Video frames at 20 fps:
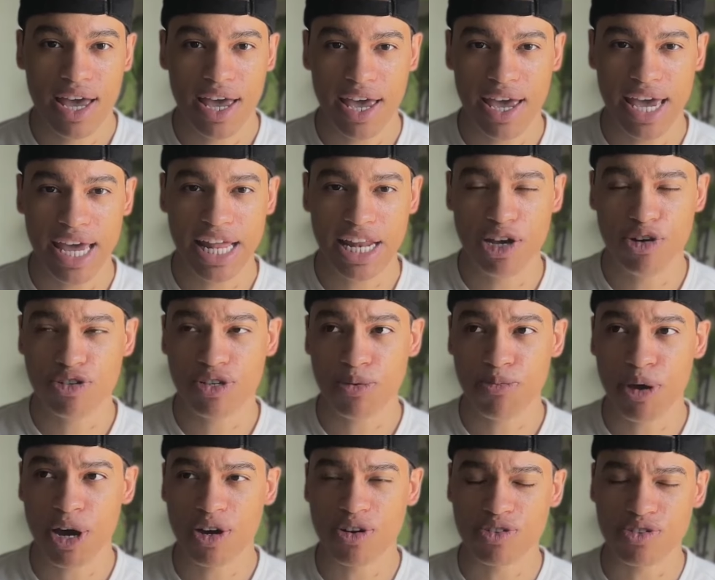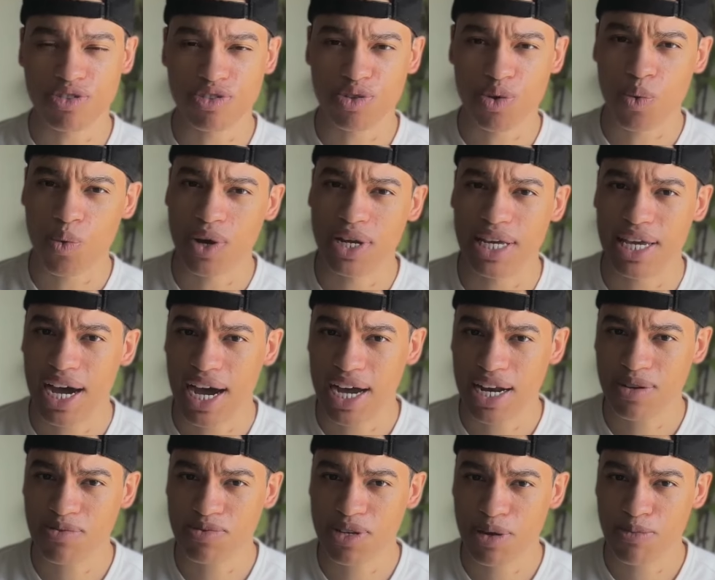And it was about 20
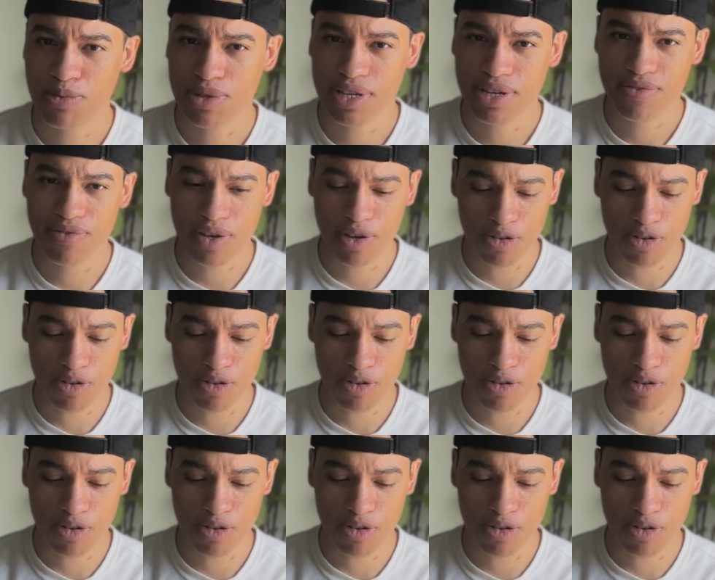items, I believe. It